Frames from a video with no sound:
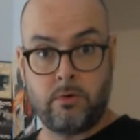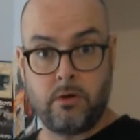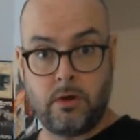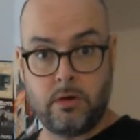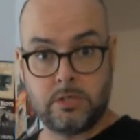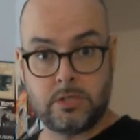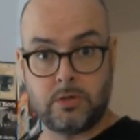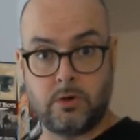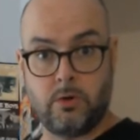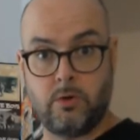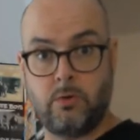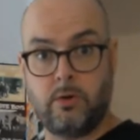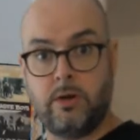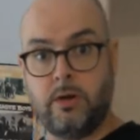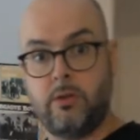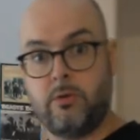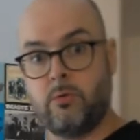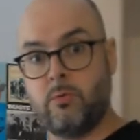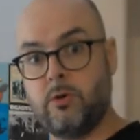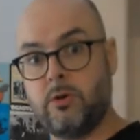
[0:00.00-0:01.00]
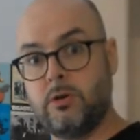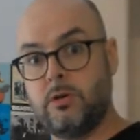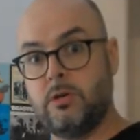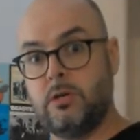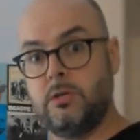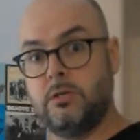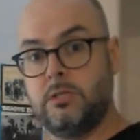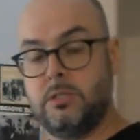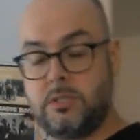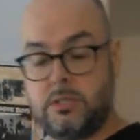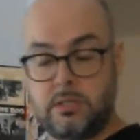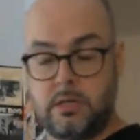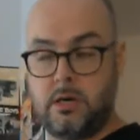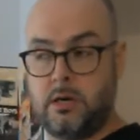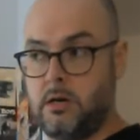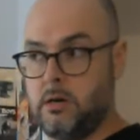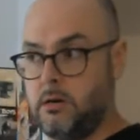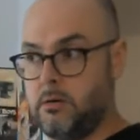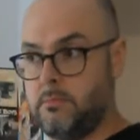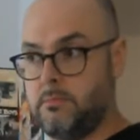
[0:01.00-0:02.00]
So, in other words,
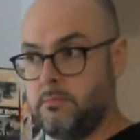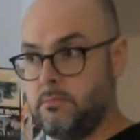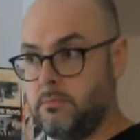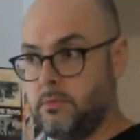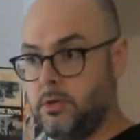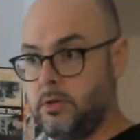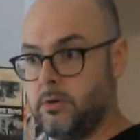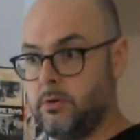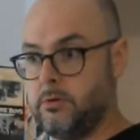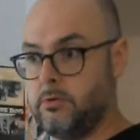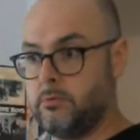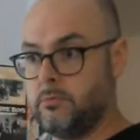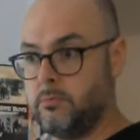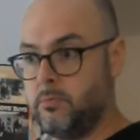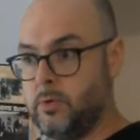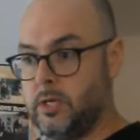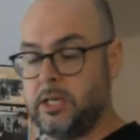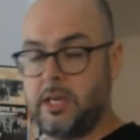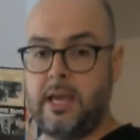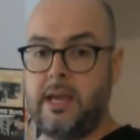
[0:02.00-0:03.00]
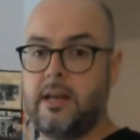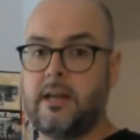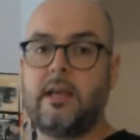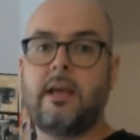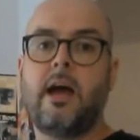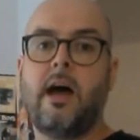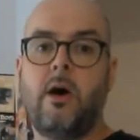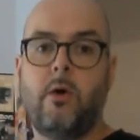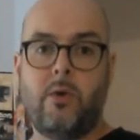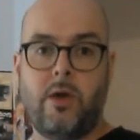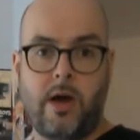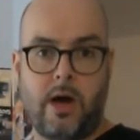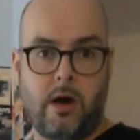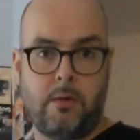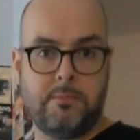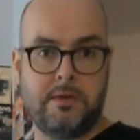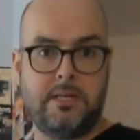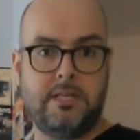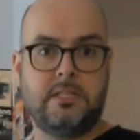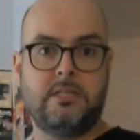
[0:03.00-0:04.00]
um, you know, we can't count how
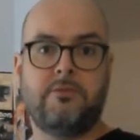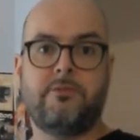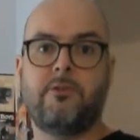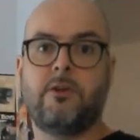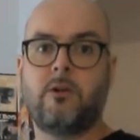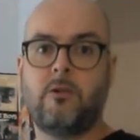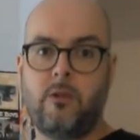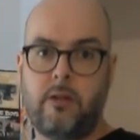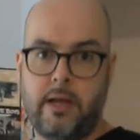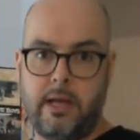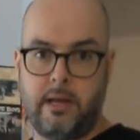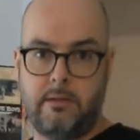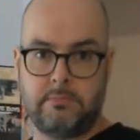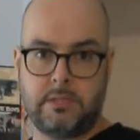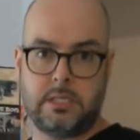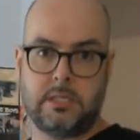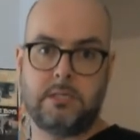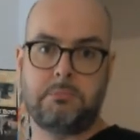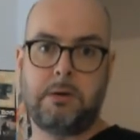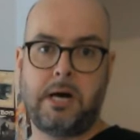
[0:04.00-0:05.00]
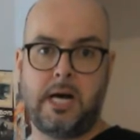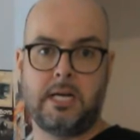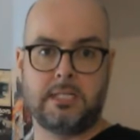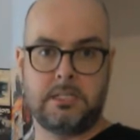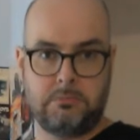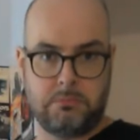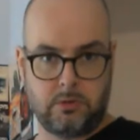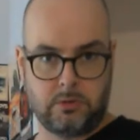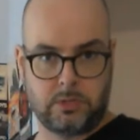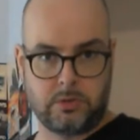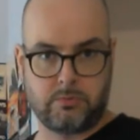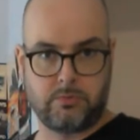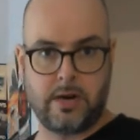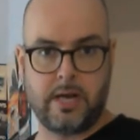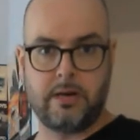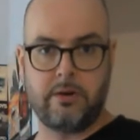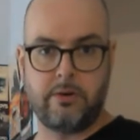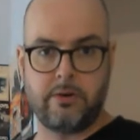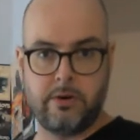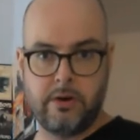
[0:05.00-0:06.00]
many different claims it's possible to
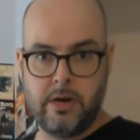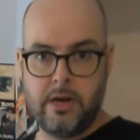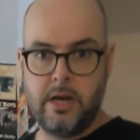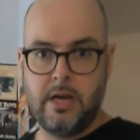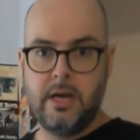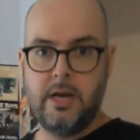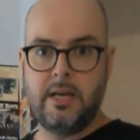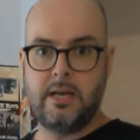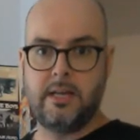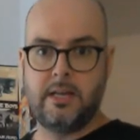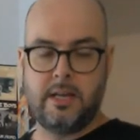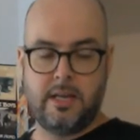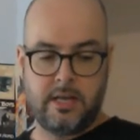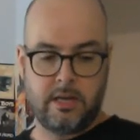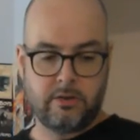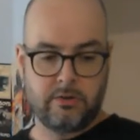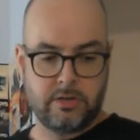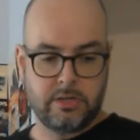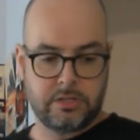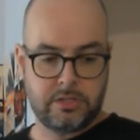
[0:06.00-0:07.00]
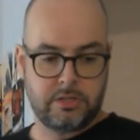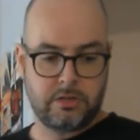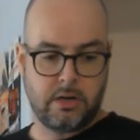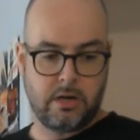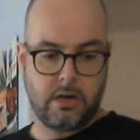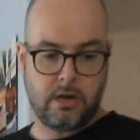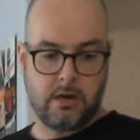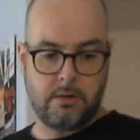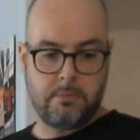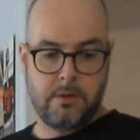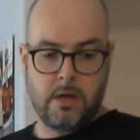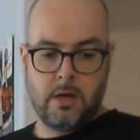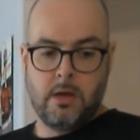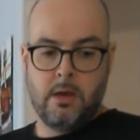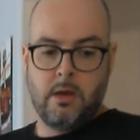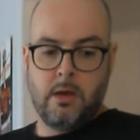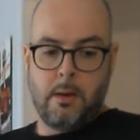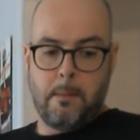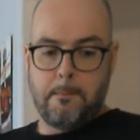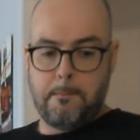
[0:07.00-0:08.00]
render in English. Um,
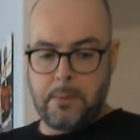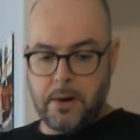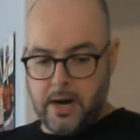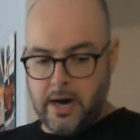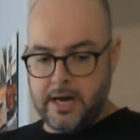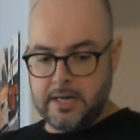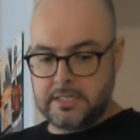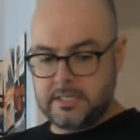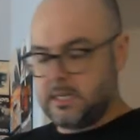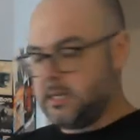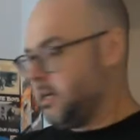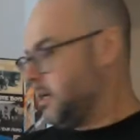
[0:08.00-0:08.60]
but